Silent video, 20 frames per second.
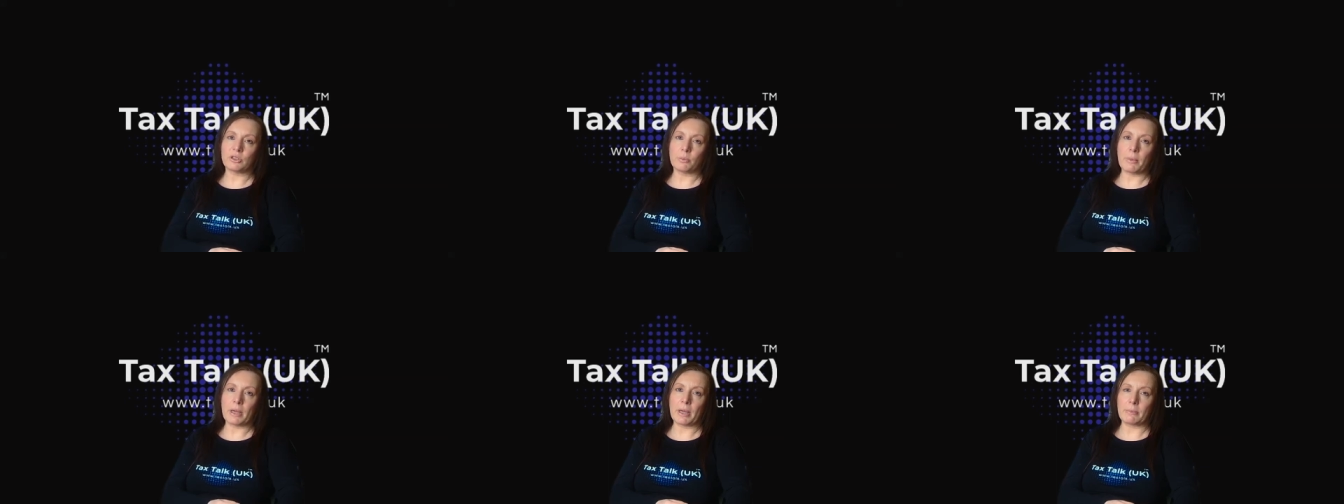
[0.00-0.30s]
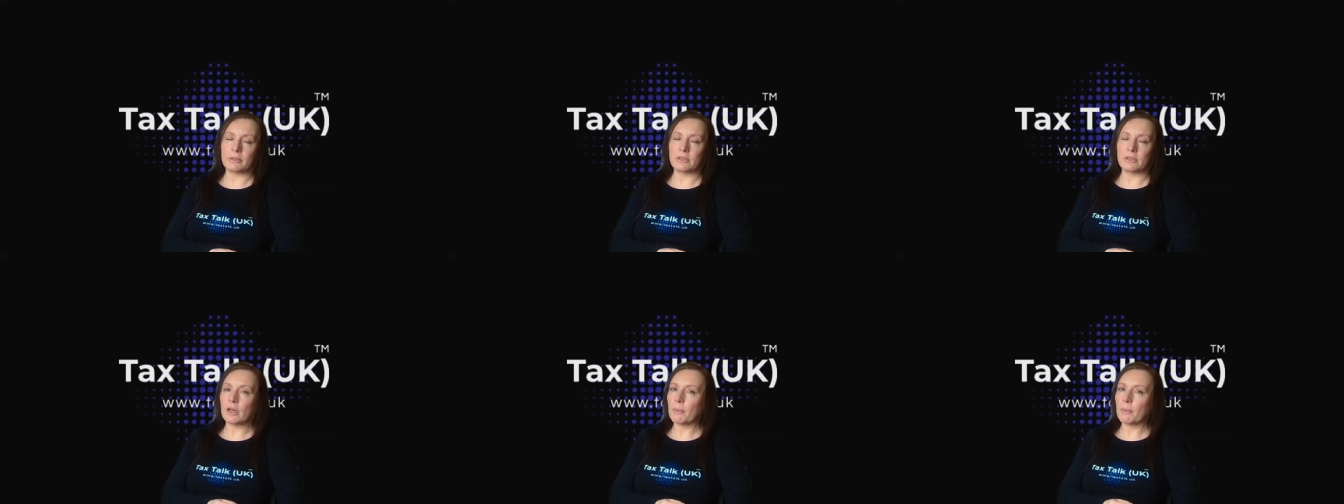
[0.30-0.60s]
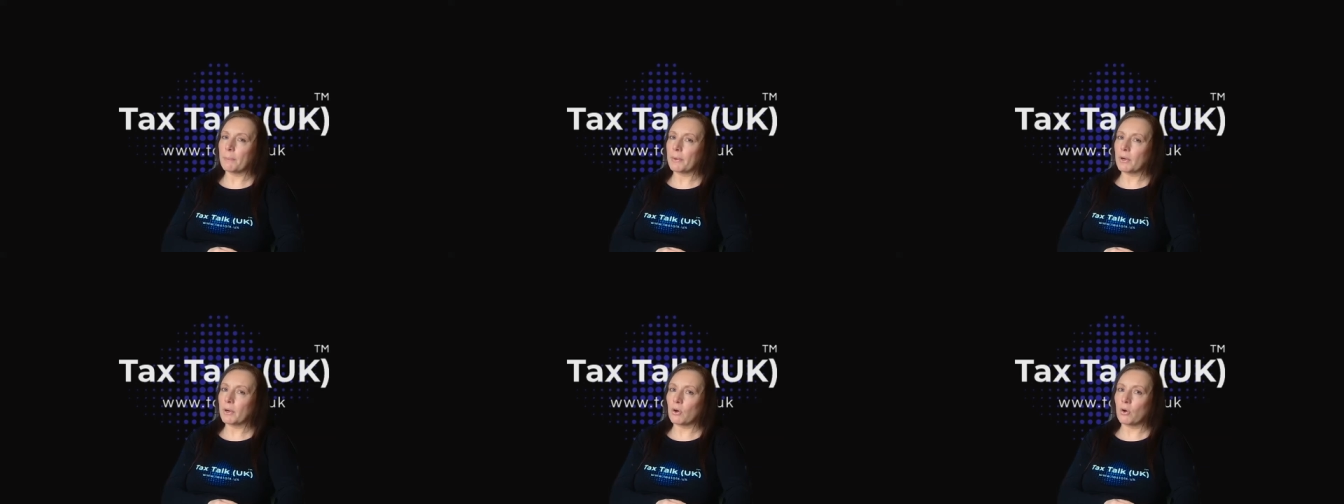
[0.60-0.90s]
to maybe
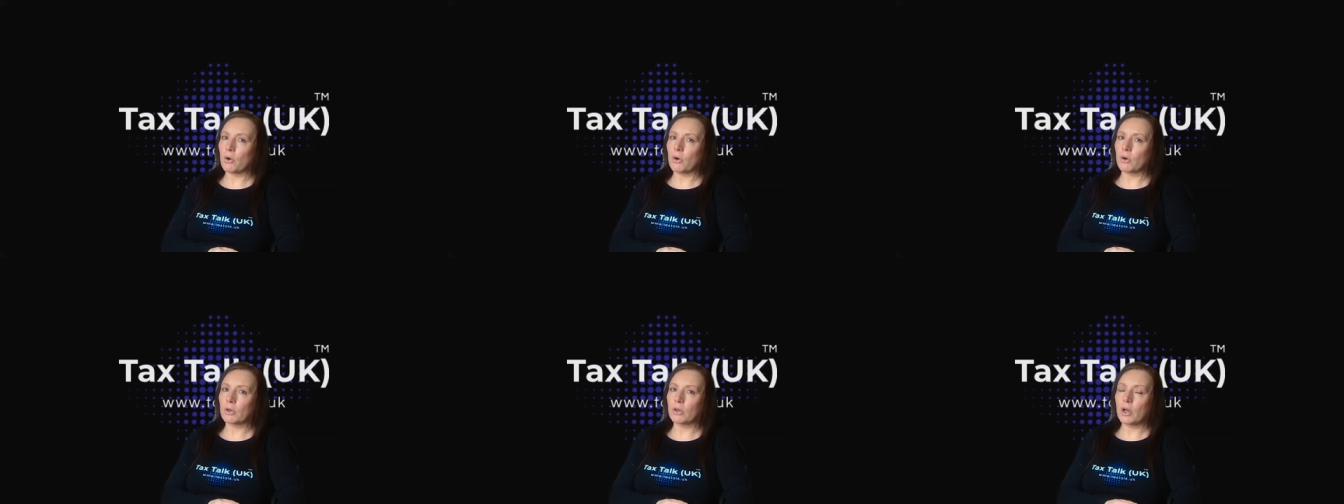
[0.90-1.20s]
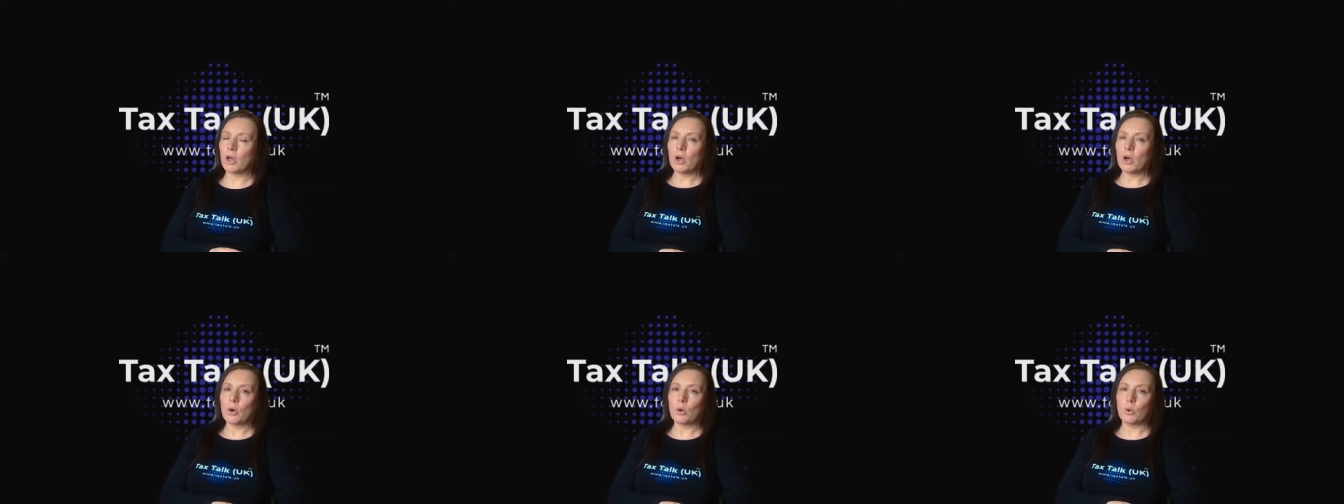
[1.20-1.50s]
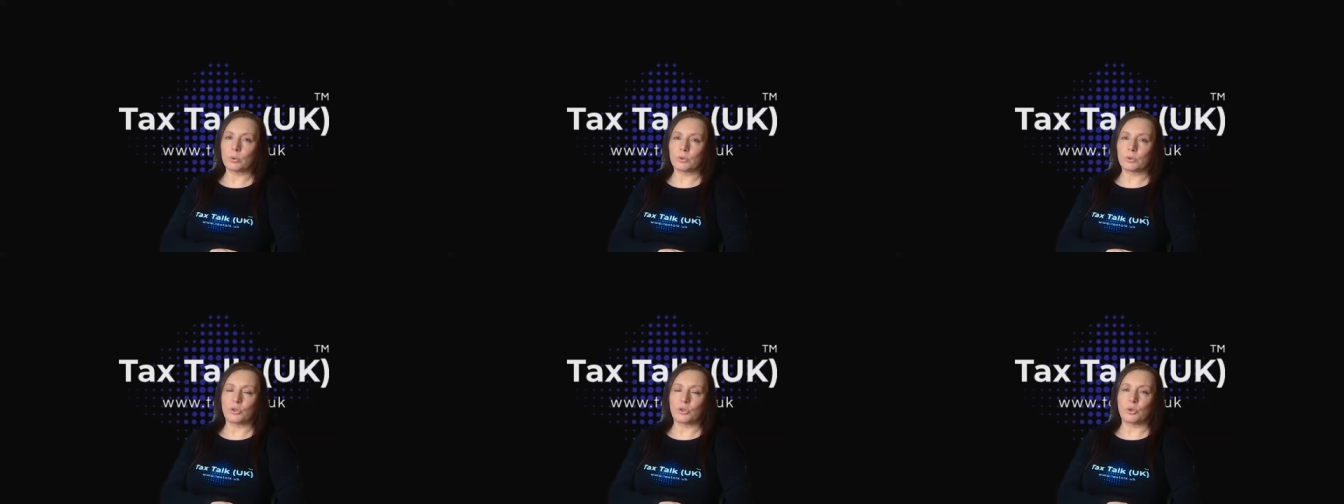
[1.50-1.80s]
a blog
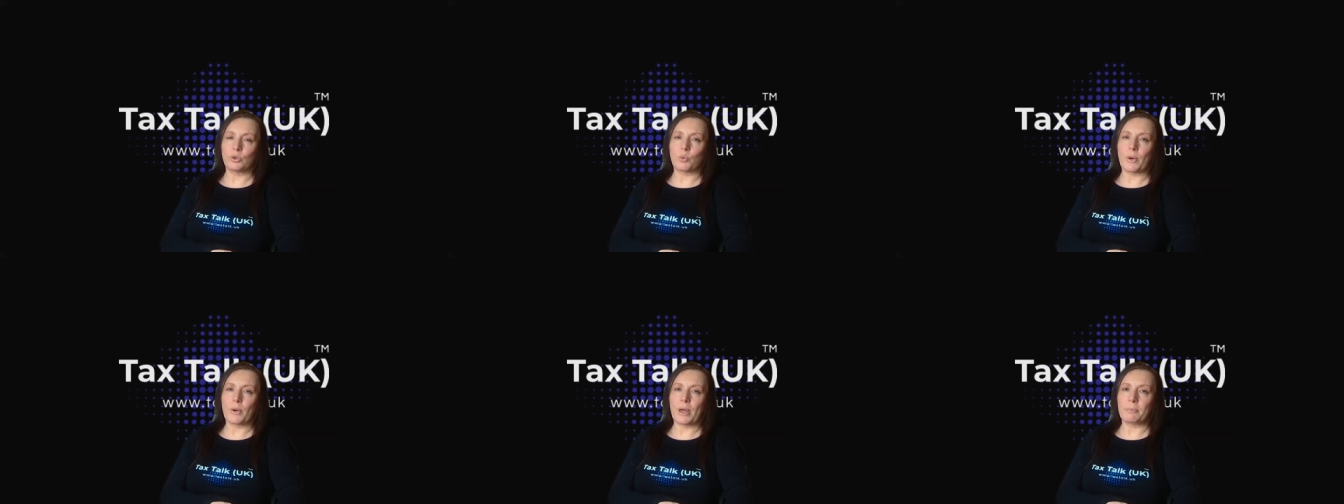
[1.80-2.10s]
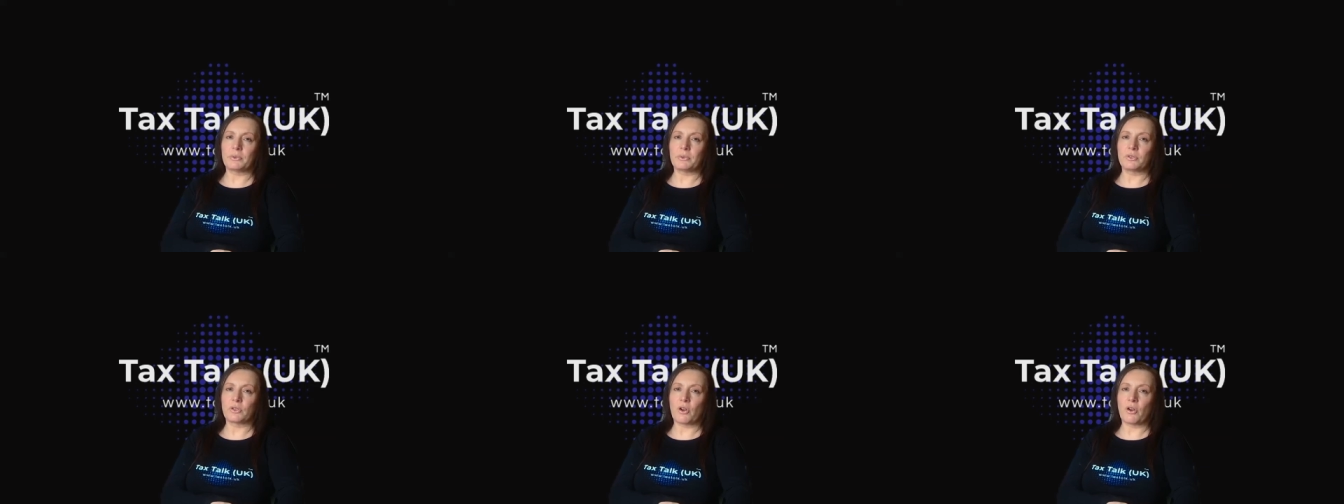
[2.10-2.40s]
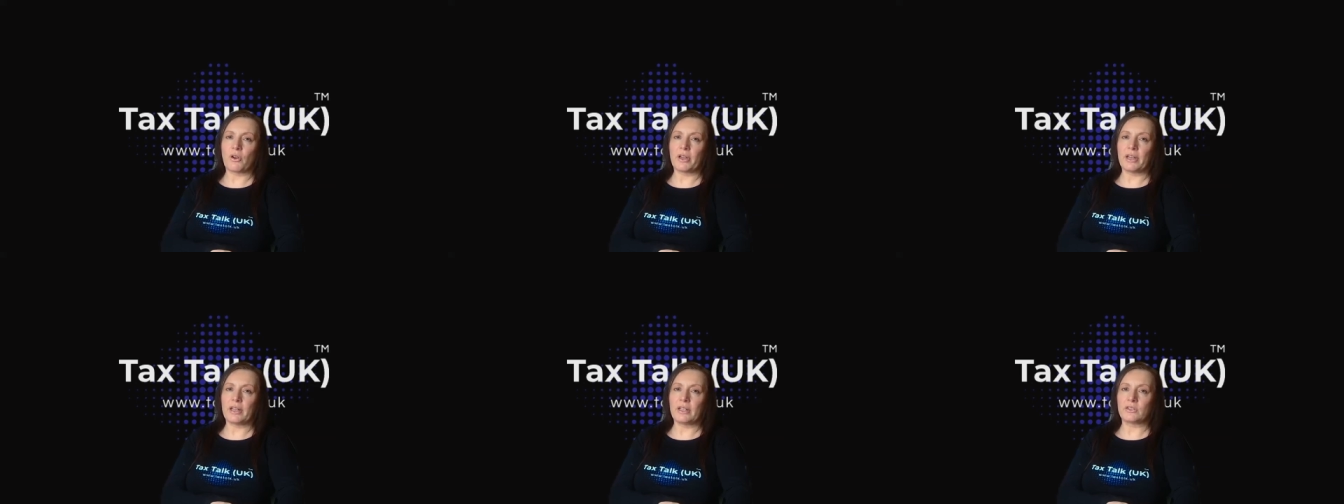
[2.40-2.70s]
or to your
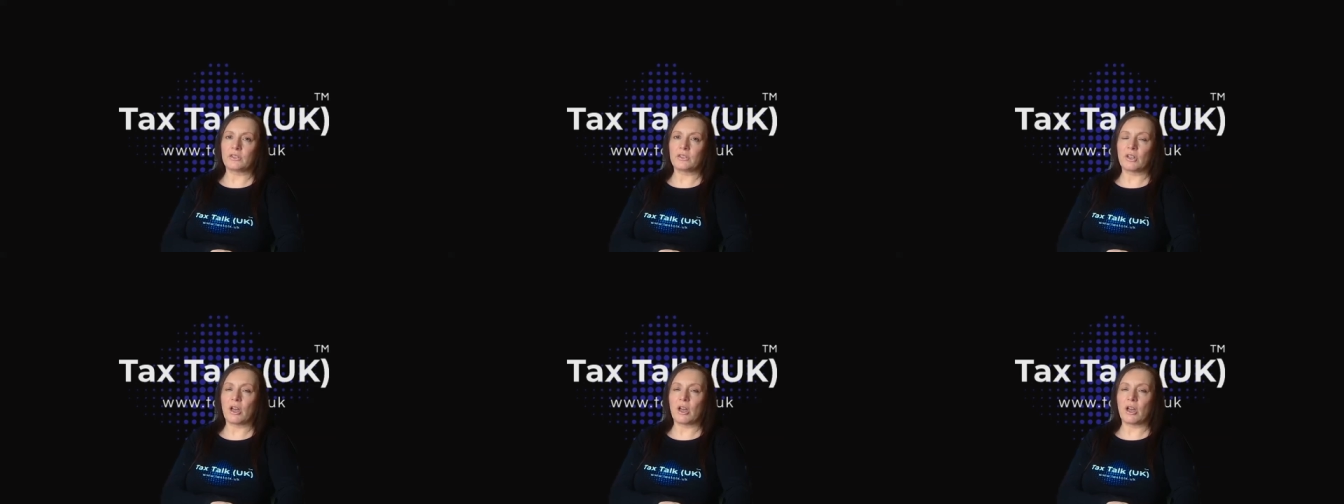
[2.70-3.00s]
website,